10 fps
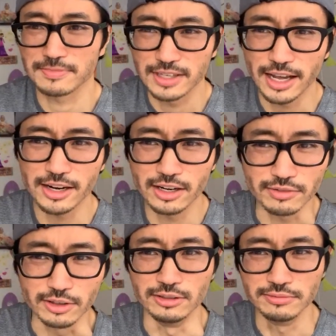had enough
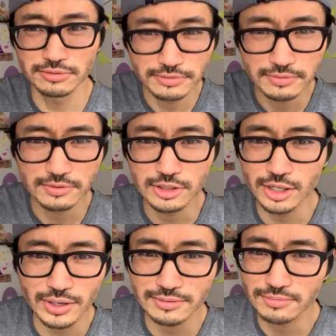oomph
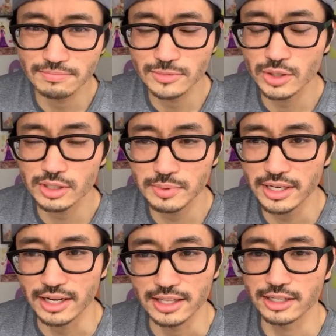to it, so to speak.
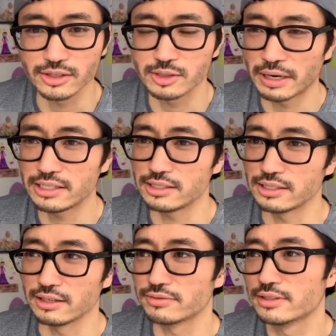I didn't think it was spicy
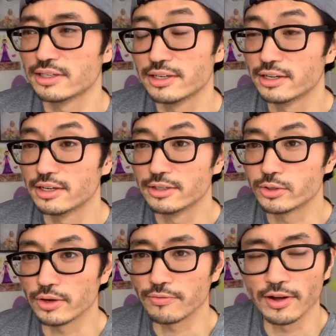enough.
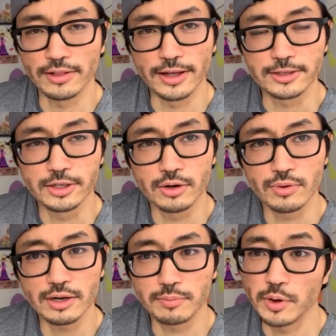So I felt like, you know
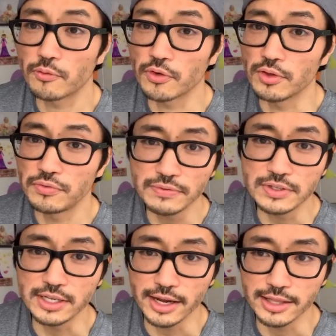what, but for the
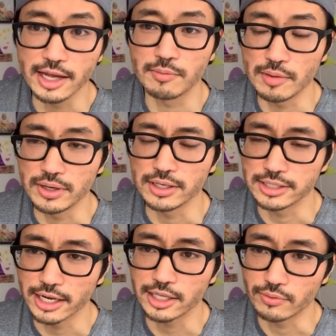50K, that might be
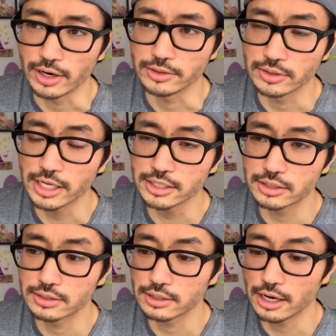exactly right. So
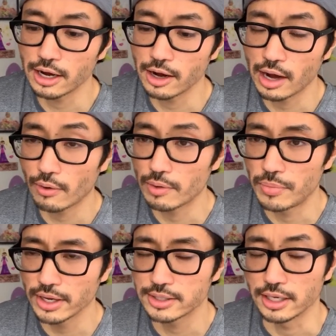that's how I
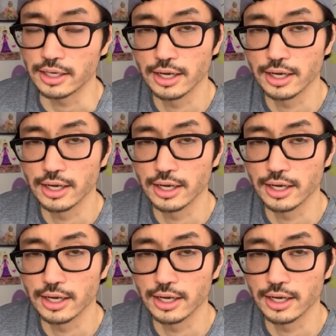picked it.